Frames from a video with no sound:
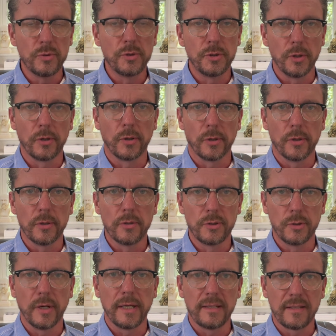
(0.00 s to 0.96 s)
sugar
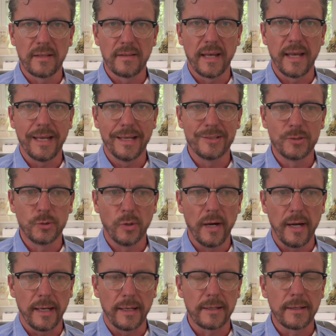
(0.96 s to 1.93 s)
drink that they had
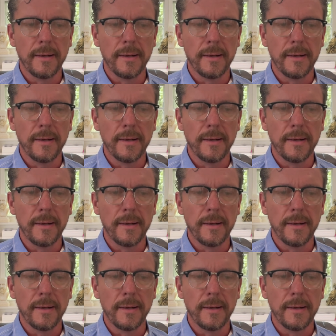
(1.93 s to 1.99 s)
drank.